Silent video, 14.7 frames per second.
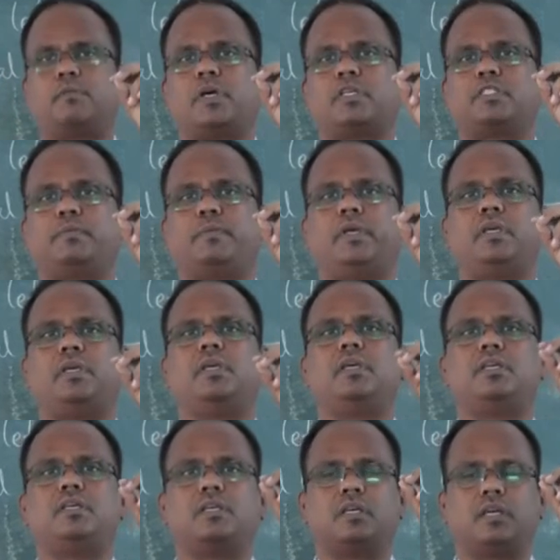must be
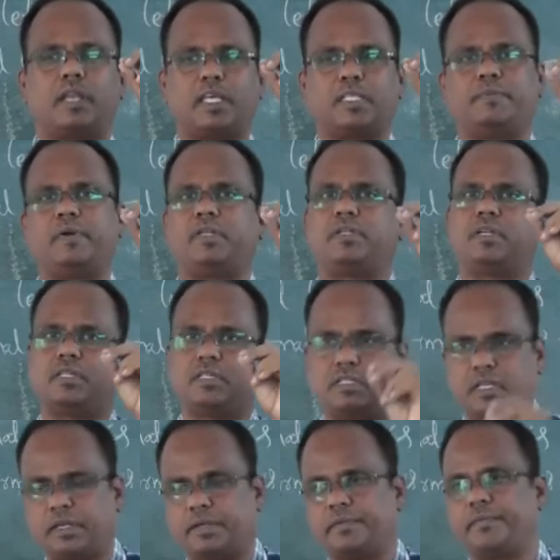respected
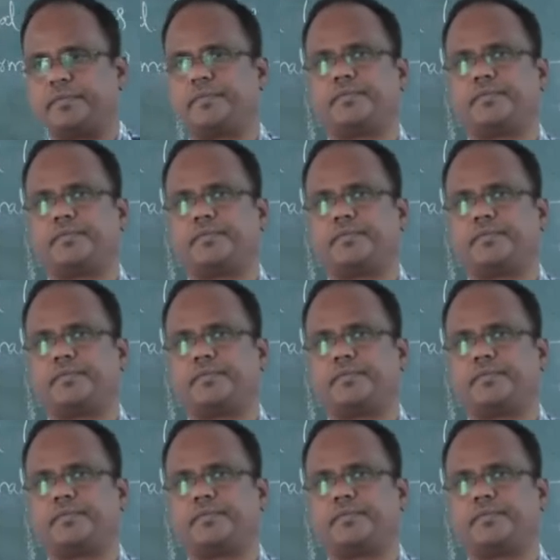sir,